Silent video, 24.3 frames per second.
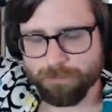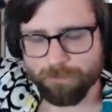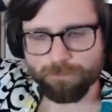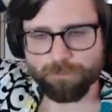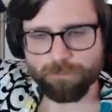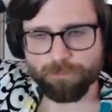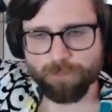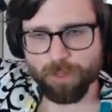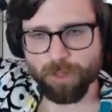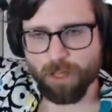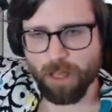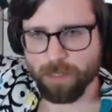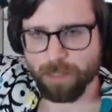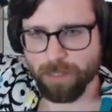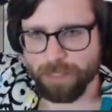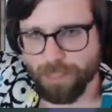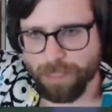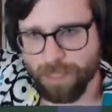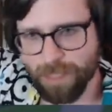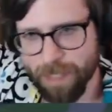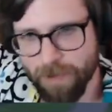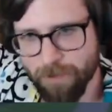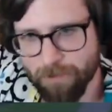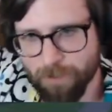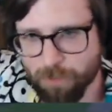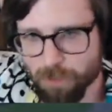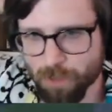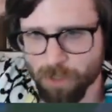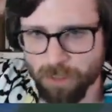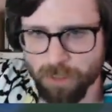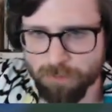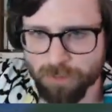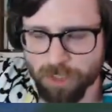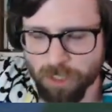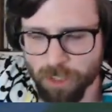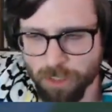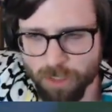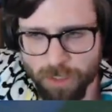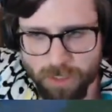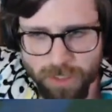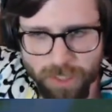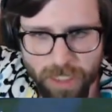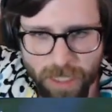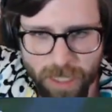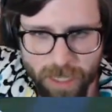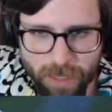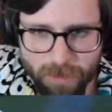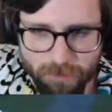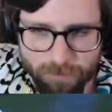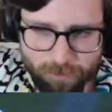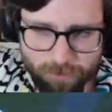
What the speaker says: Prolonging the inevitable, I'm sorry to say.